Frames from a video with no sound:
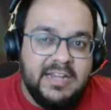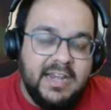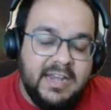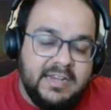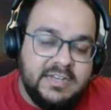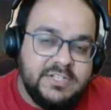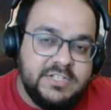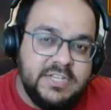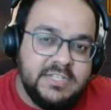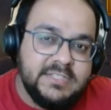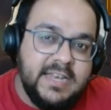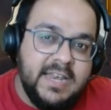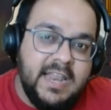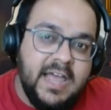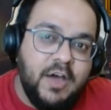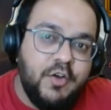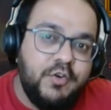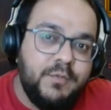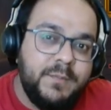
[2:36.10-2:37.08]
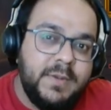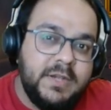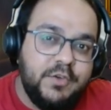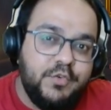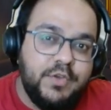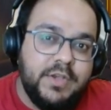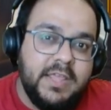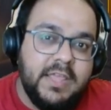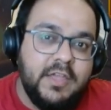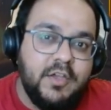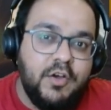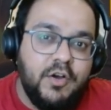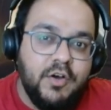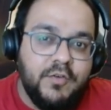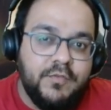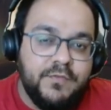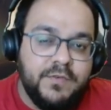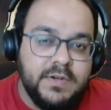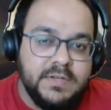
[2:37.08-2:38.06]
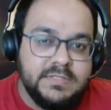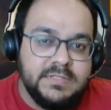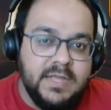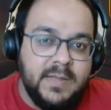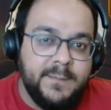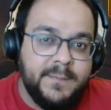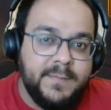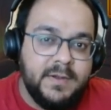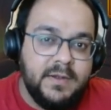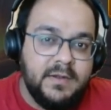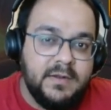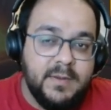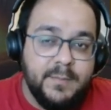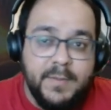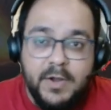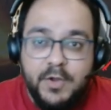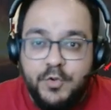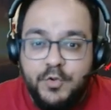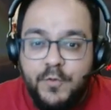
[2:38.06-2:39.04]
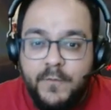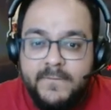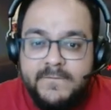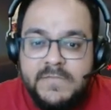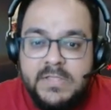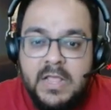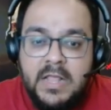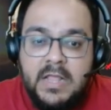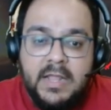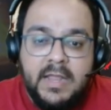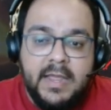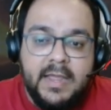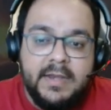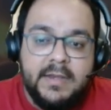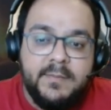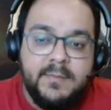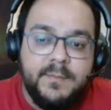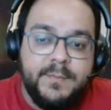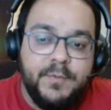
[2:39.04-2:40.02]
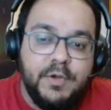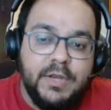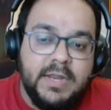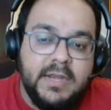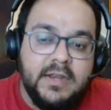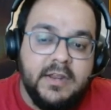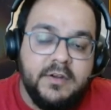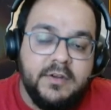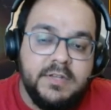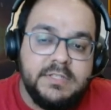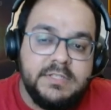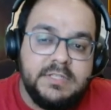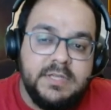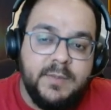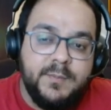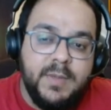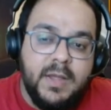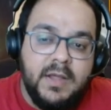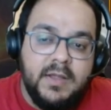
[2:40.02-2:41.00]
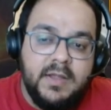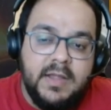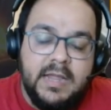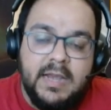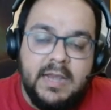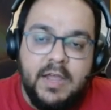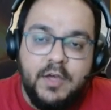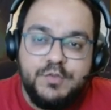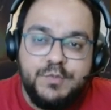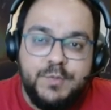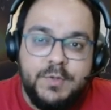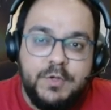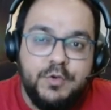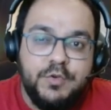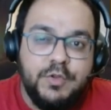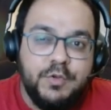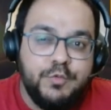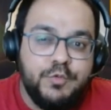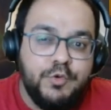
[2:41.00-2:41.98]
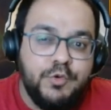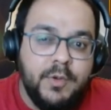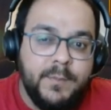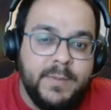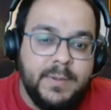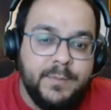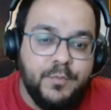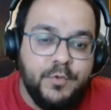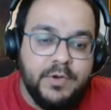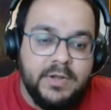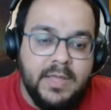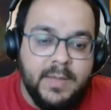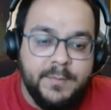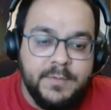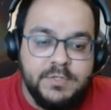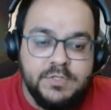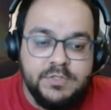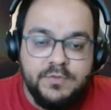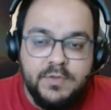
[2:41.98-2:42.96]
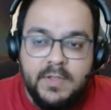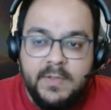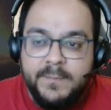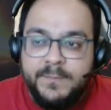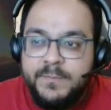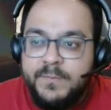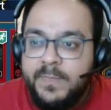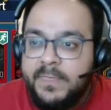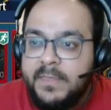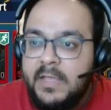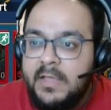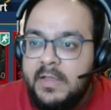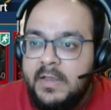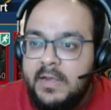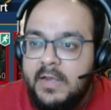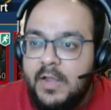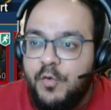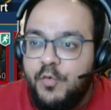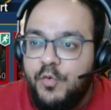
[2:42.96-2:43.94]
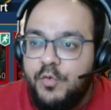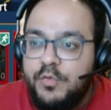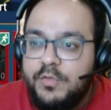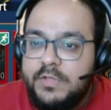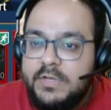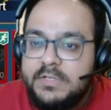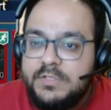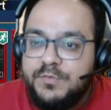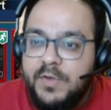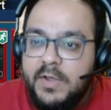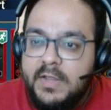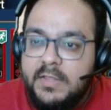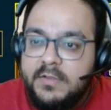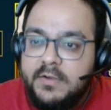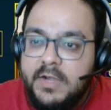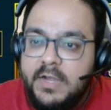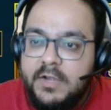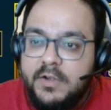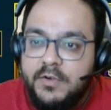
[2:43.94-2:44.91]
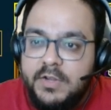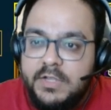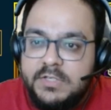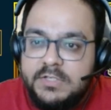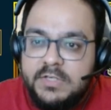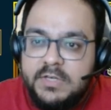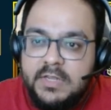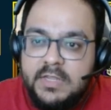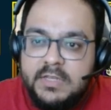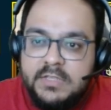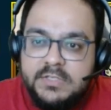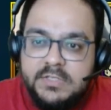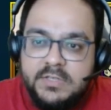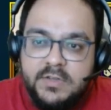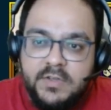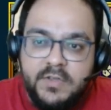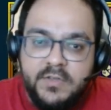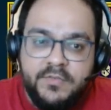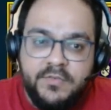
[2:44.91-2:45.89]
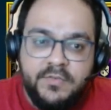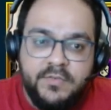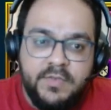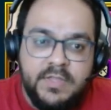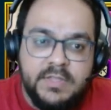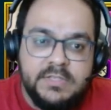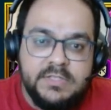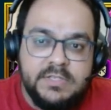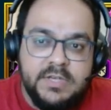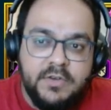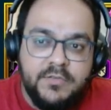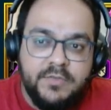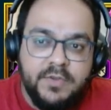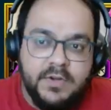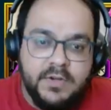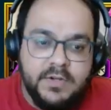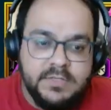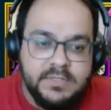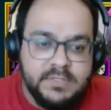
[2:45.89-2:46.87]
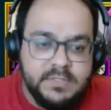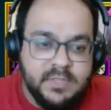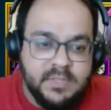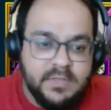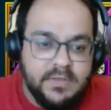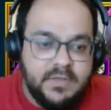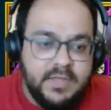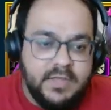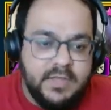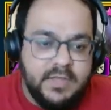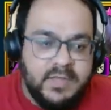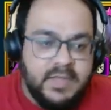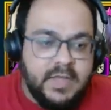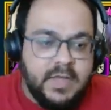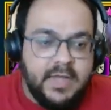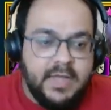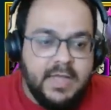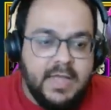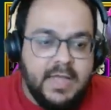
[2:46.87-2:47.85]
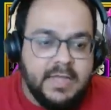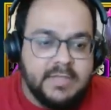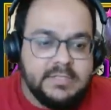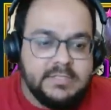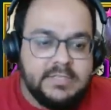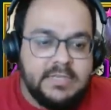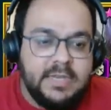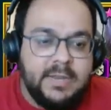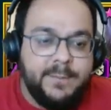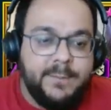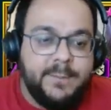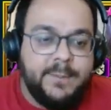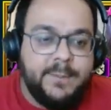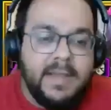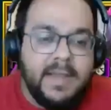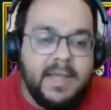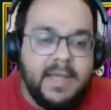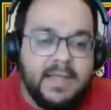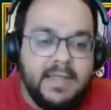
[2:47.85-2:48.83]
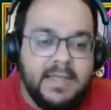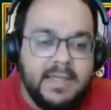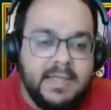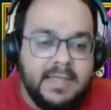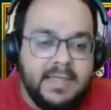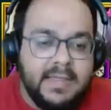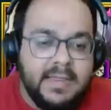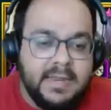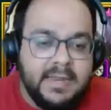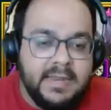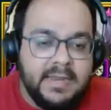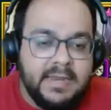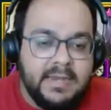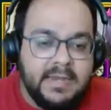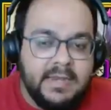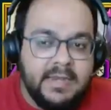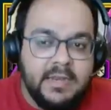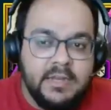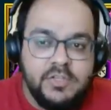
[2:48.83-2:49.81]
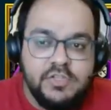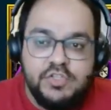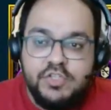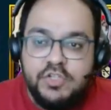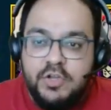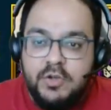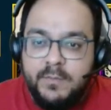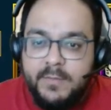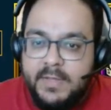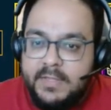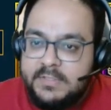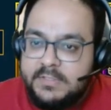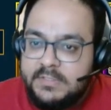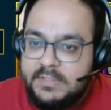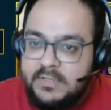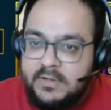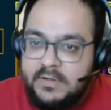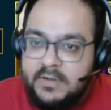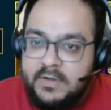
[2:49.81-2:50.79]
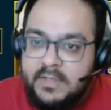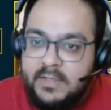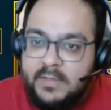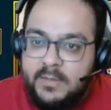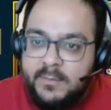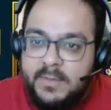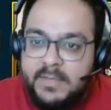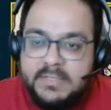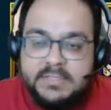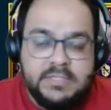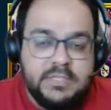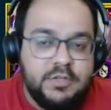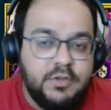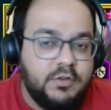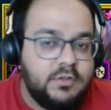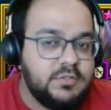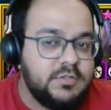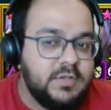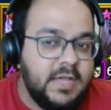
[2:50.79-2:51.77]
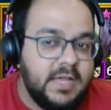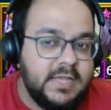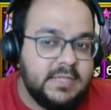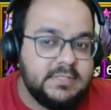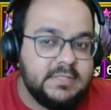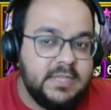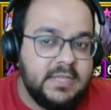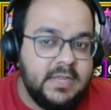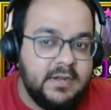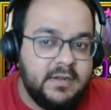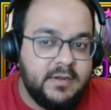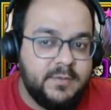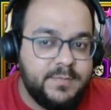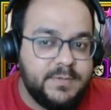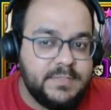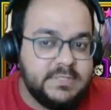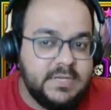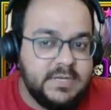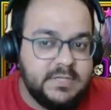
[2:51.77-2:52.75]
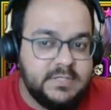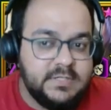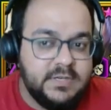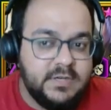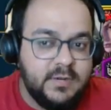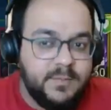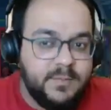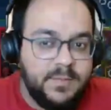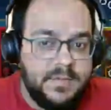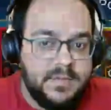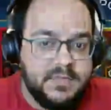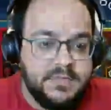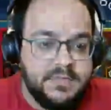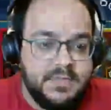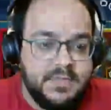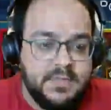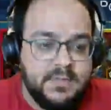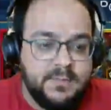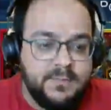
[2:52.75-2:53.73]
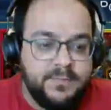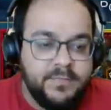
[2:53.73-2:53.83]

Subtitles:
She has allowed me to take off, for example, Ramantu, and pulling in a Crazium allows me to do a bit more damage as well. Now, there's one other iteration. If instead of a Crazia, I actually plug in Geomancer because he also has a 100% turn meter steal.